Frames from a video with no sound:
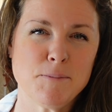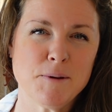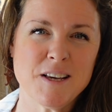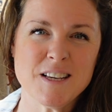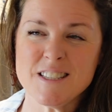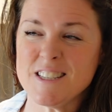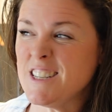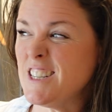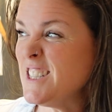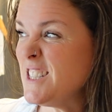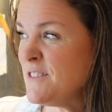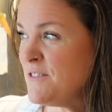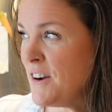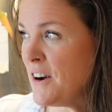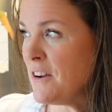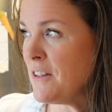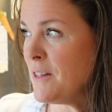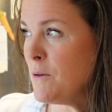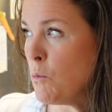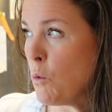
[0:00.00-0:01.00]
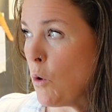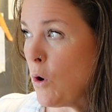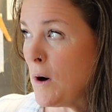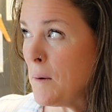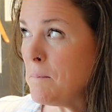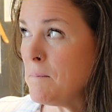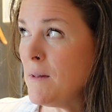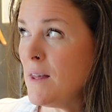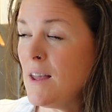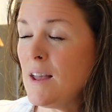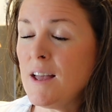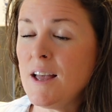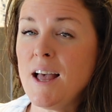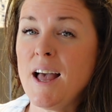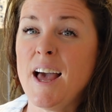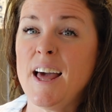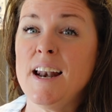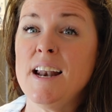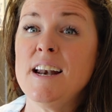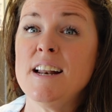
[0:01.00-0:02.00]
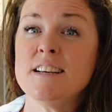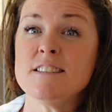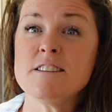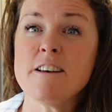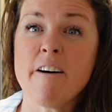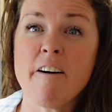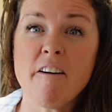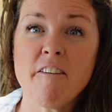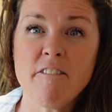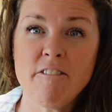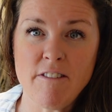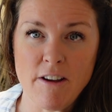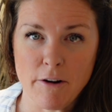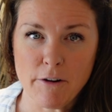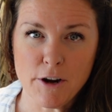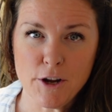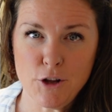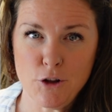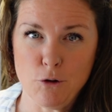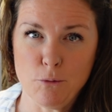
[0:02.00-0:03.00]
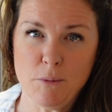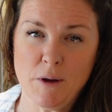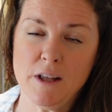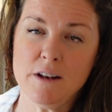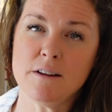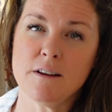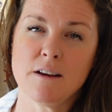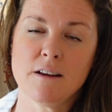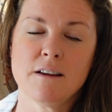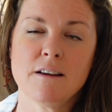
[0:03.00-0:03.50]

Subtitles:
because it is fairly warm and it is very humid.